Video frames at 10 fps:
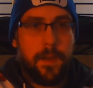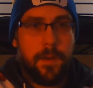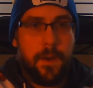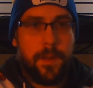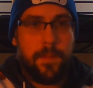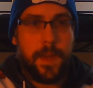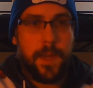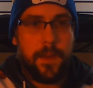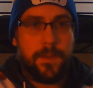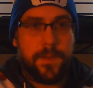Cronon
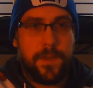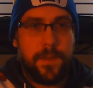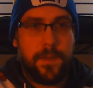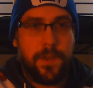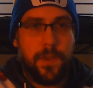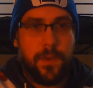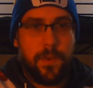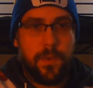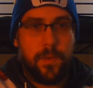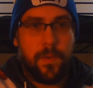begins
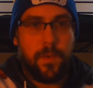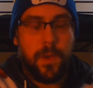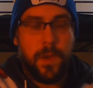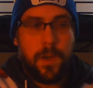to